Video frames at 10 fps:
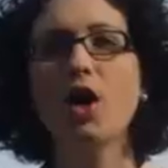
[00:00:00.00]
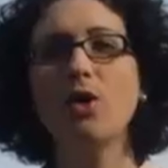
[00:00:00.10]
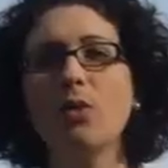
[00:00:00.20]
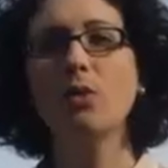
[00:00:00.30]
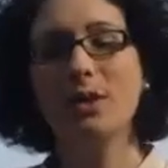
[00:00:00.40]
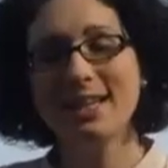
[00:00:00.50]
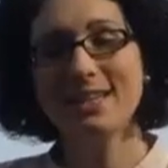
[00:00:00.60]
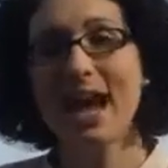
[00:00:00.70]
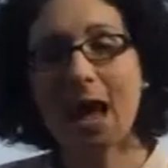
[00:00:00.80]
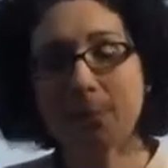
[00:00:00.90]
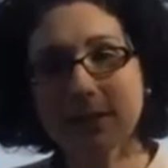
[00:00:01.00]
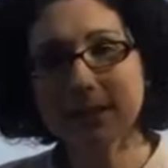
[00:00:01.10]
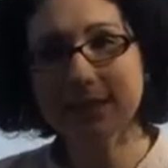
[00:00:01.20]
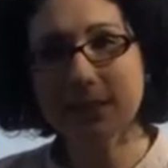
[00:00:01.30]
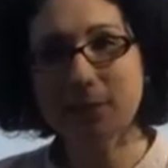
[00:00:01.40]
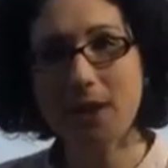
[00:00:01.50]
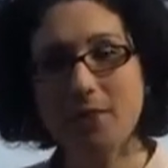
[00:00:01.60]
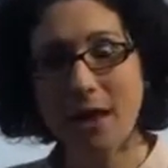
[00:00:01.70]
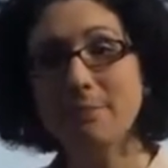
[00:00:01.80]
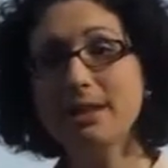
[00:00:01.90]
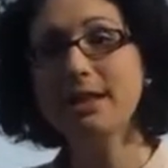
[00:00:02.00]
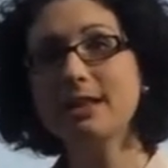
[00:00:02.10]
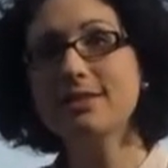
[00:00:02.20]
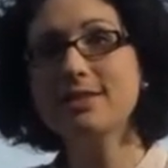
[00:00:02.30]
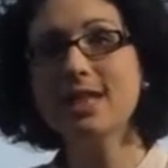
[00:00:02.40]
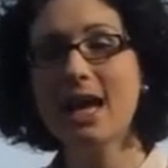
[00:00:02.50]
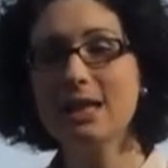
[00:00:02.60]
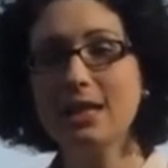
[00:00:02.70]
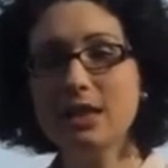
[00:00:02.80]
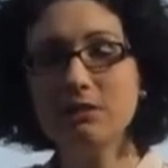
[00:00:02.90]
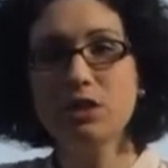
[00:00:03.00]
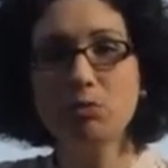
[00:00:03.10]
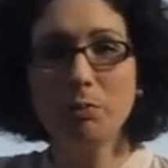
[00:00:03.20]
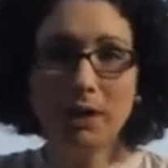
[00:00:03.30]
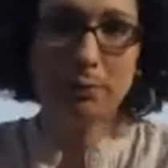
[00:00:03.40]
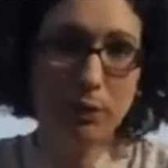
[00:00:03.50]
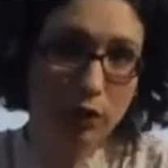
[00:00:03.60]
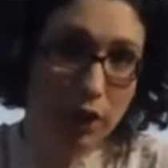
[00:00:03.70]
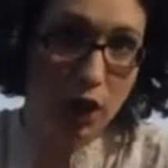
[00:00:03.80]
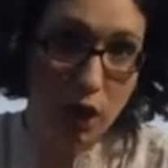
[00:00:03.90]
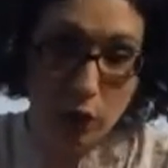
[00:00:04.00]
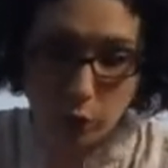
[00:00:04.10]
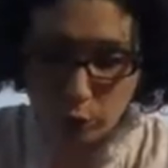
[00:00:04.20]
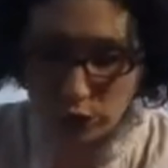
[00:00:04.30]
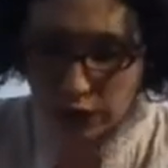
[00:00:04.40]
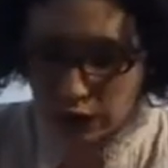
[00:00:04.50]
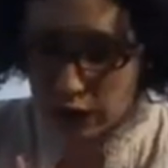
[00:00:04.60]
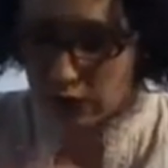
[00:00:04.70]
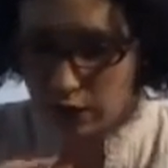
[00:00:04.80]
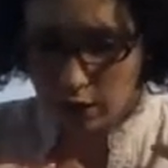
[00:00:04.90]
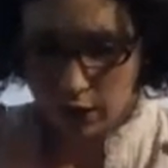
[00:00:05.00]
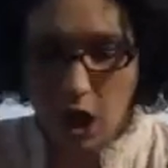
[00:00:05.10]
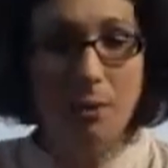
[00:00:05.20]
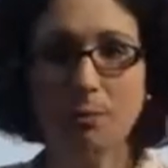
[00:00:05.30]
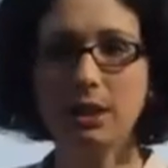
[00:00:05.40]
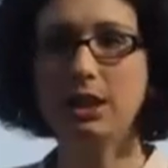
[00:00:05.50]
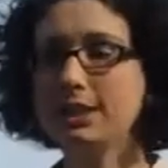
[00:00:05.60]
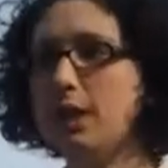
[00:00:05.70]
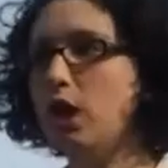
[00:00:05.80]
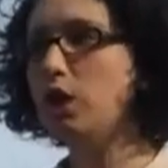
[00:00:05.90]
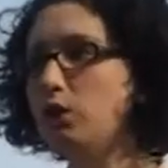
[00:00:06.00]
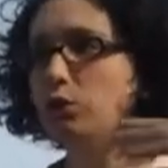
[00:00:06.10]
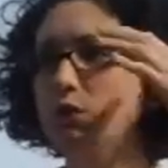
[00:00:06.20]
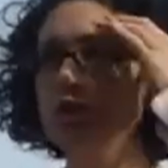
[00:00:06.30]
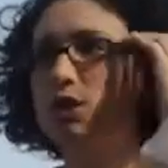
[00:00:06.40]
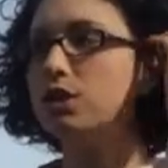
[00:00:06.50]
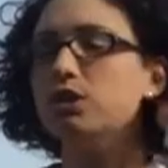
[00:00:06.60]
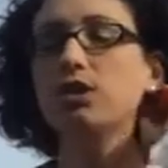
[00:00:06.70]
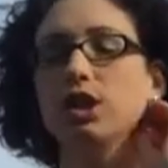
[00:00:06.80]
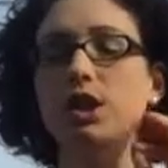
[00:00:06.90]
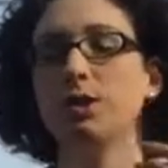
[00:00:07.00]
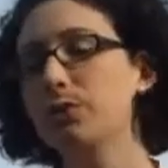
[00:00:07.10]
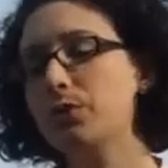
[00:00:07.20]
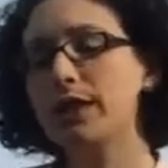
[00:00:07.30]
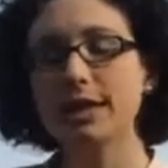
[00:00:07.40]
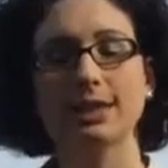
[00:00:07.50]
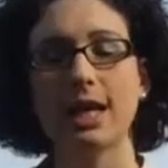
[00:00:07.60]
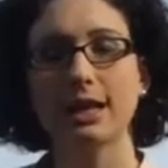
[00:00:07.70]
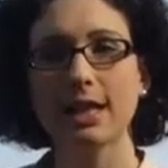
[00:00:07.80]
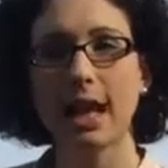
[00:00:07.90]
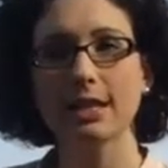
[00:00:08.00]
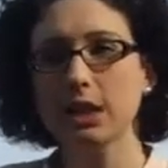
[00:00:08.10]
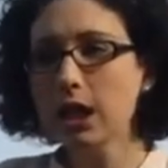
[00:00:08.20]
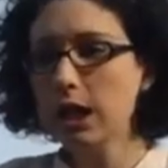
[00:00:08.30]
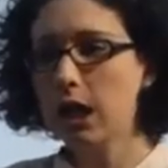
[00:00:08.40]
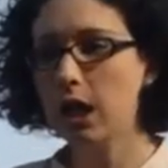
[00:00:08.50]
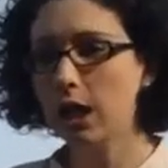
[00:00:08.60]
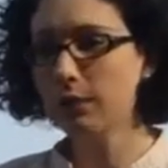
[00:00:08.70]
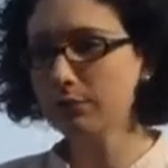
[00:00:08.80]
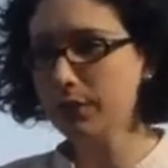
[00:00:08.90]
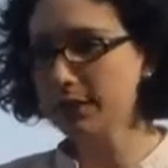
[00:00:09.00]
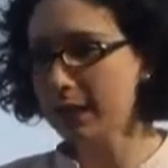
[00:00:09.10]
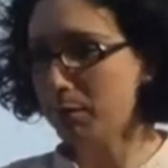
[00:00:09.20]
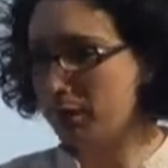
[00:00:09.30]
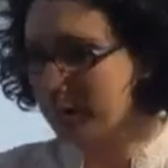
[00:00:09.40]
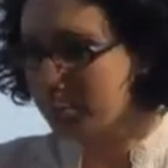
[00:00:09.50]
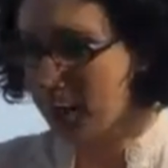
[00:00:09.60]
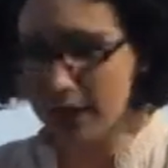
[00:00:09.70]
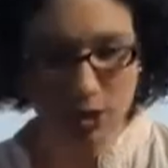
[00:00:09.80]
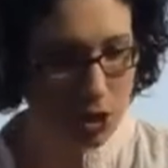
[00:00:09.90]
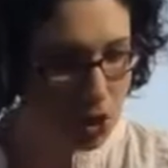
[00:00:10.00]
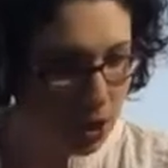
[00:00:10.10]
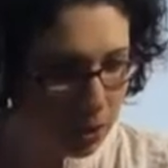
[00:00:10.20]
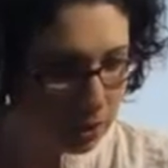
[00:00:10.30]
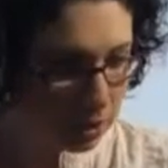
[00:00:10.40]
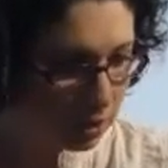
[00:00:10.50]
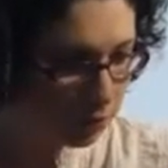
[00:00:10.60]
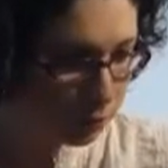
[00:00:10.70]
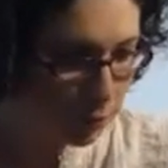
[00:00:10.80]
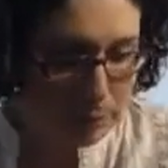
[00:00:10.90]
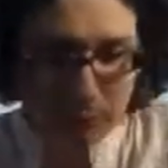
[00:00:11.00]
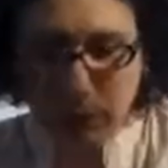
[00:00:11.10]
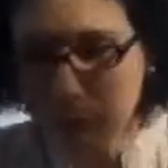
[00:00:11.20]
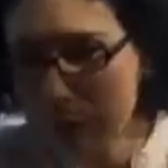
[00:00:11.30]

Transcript: So with capitalism, that means that individual people can own companies and own, things like that. For example, this bench. If we